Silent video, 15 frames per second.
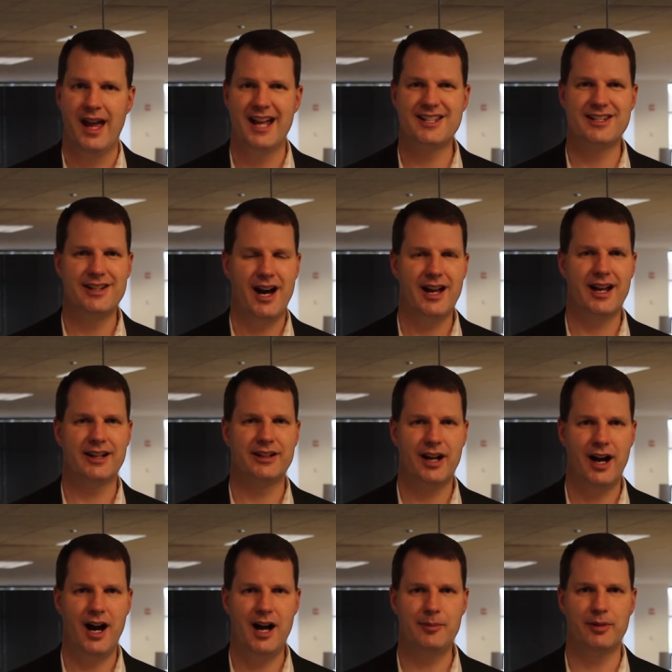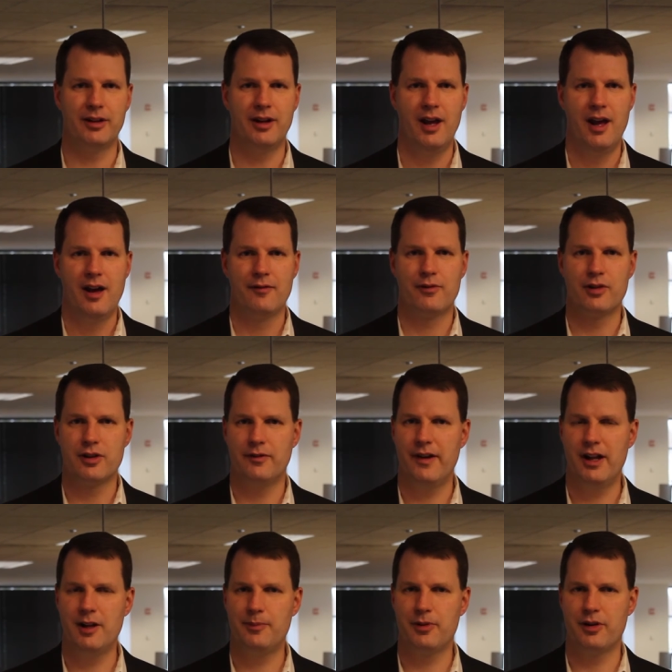It's not uncommon for a
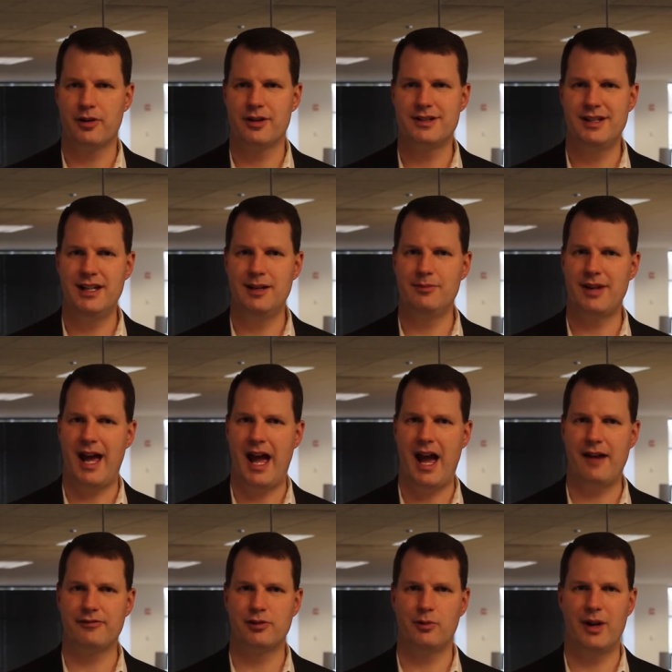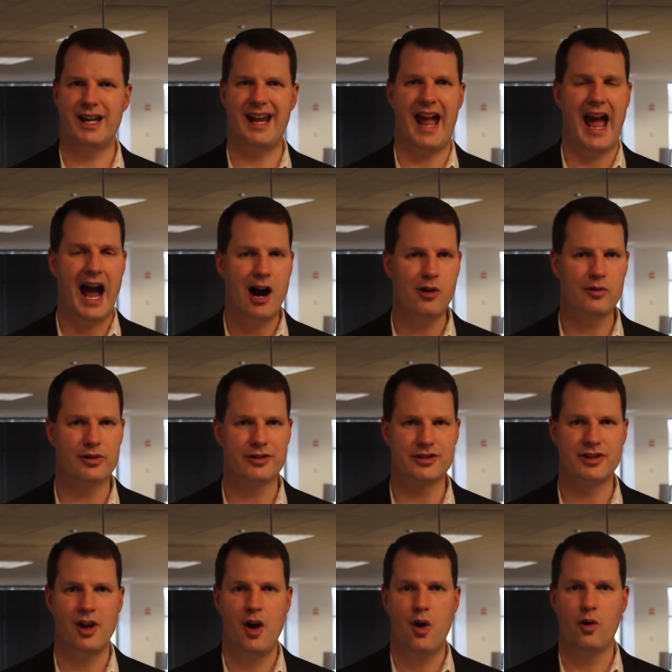developer or a team to have to wait
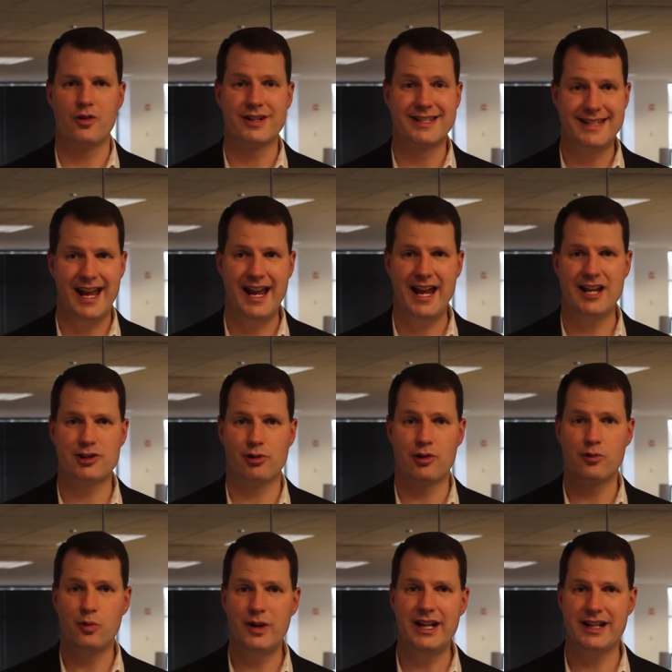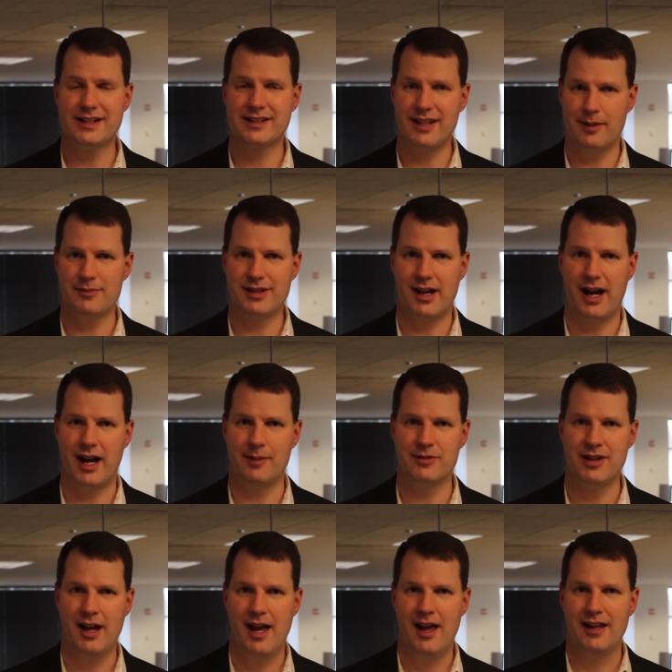hours or days or weeks
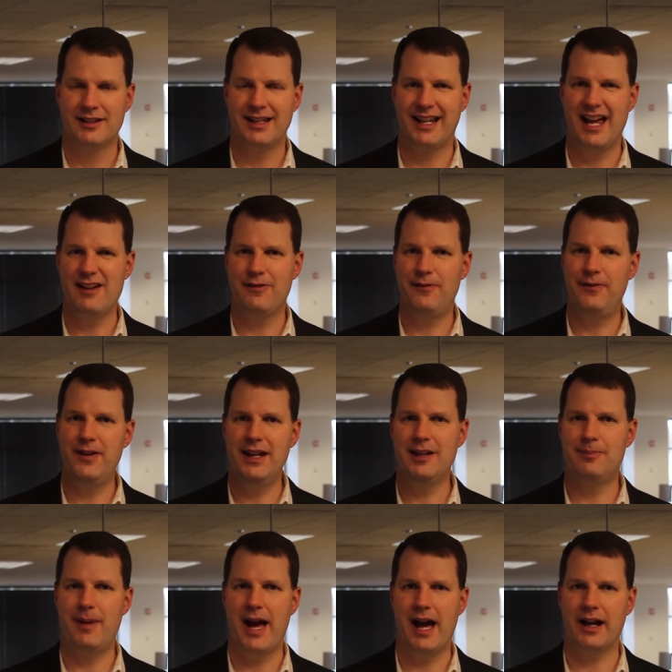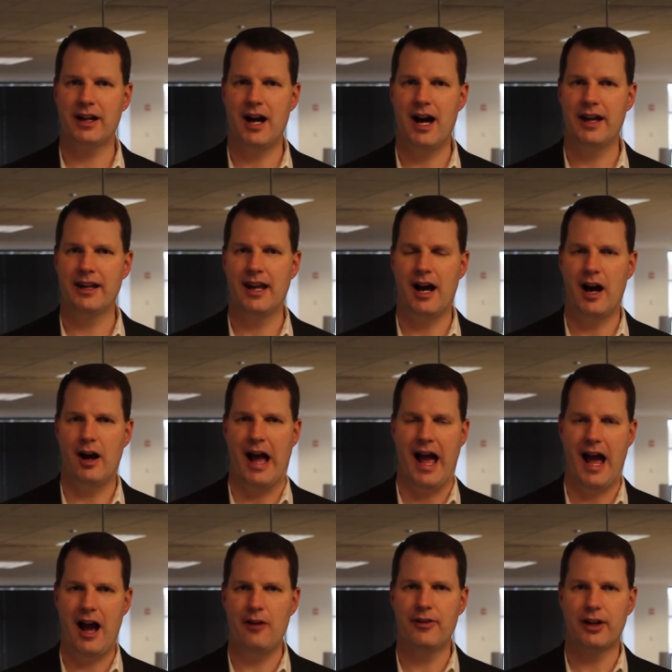sometimes to get feedback on
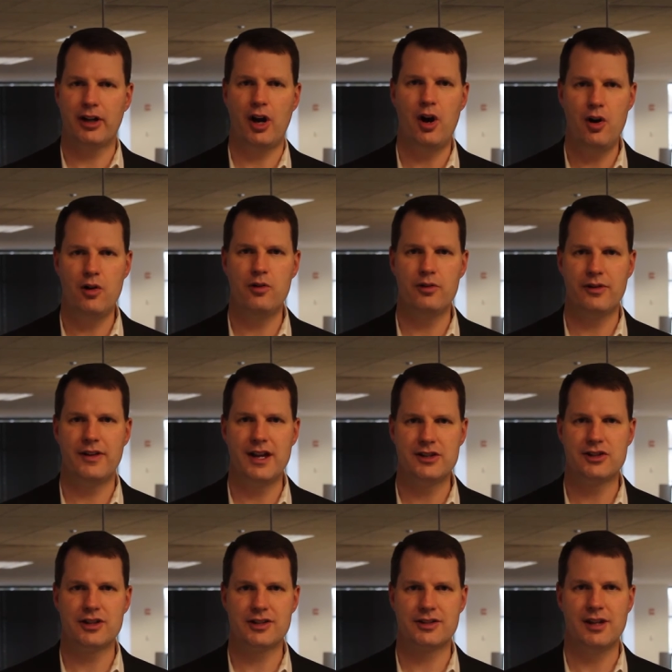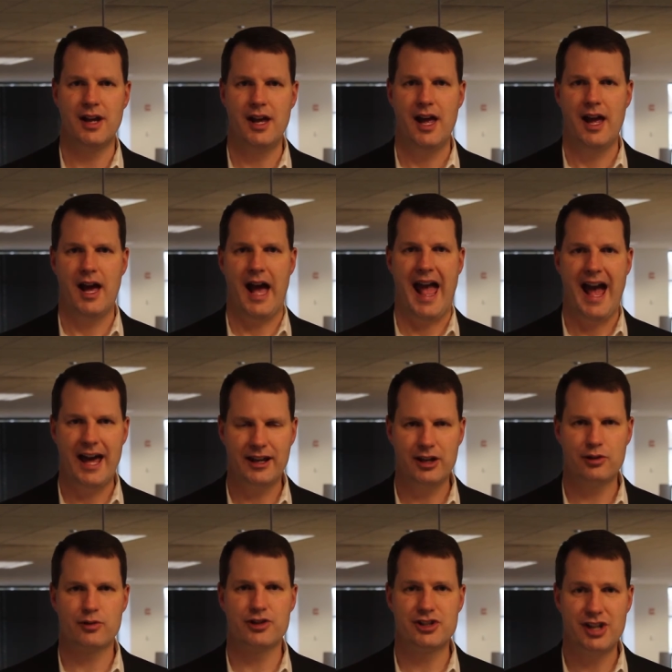how the code they just
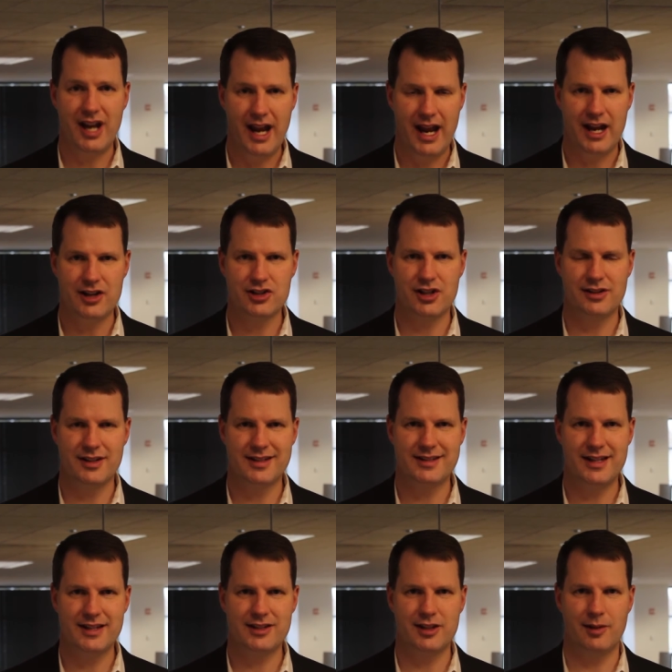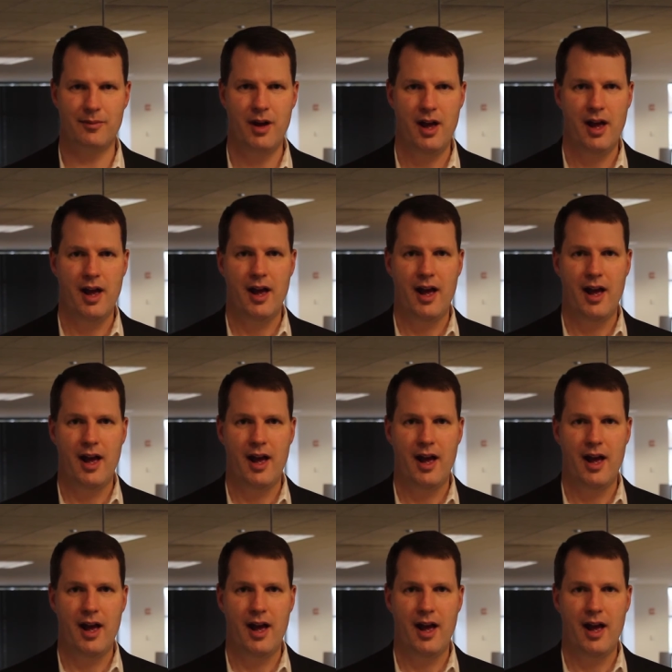added or changed in the system